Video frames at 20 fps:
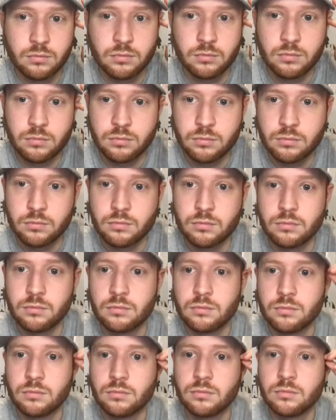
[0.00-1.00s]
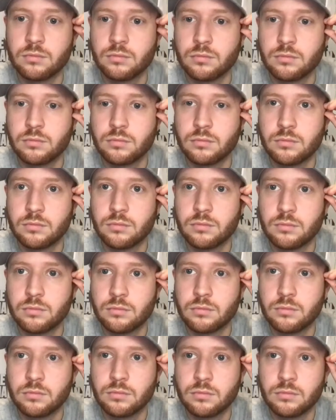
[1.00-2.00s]

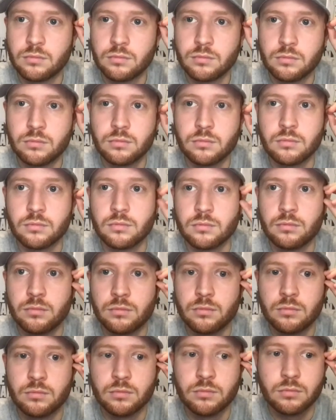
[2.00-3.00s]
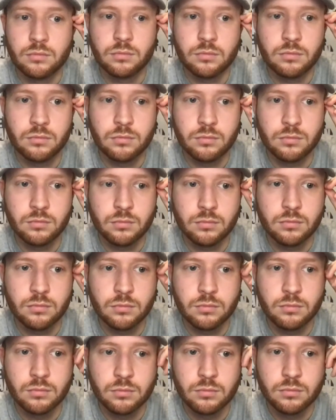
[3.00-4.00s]

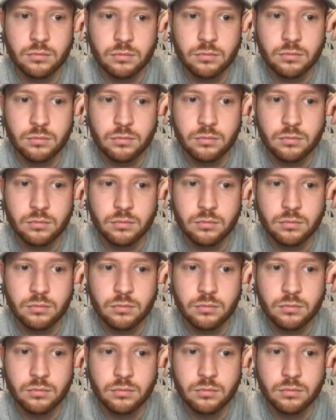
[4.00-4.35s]
Nobody speaks.